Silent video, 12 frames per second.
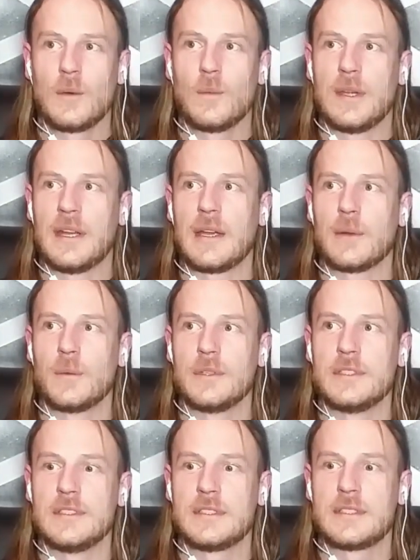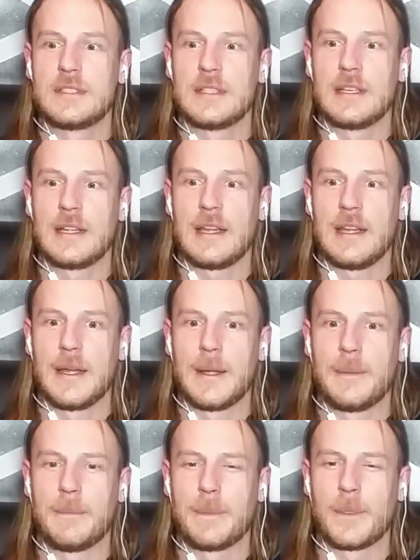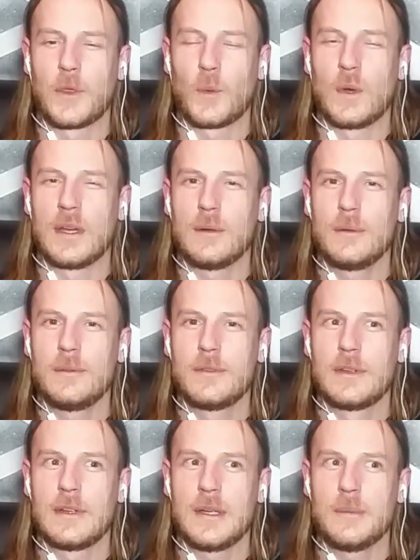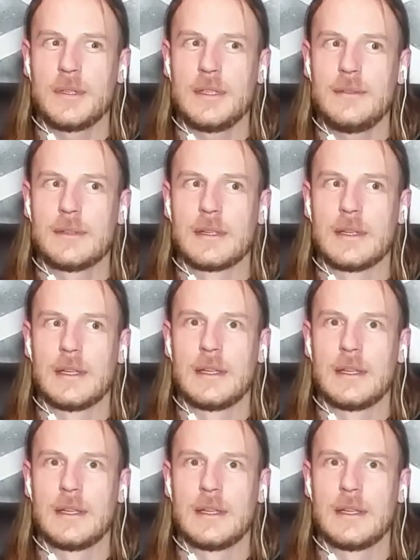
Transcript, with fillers: when I was um, 12, I believe.